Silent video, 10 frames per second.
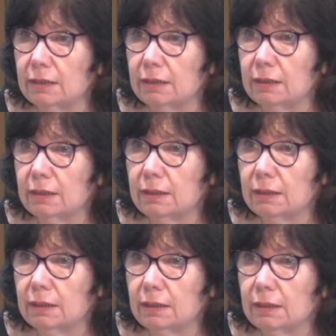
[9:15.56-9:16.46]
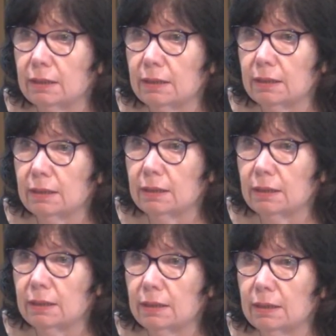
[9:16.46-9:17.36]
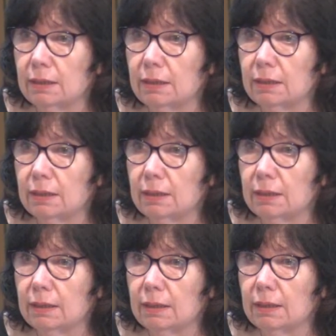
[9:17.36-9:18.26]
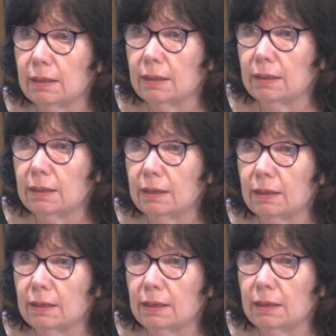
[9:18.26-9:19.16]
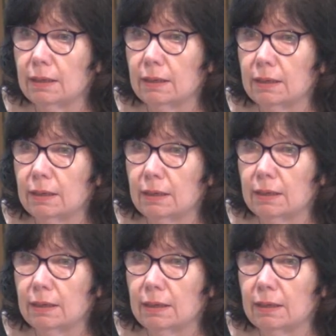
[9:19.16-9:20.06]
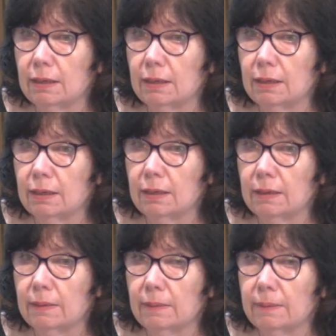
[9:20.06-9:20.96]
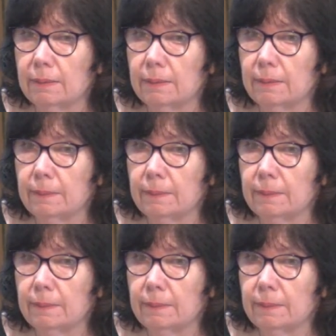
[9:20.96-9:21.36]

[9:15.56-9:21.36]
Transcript: (no one is talking)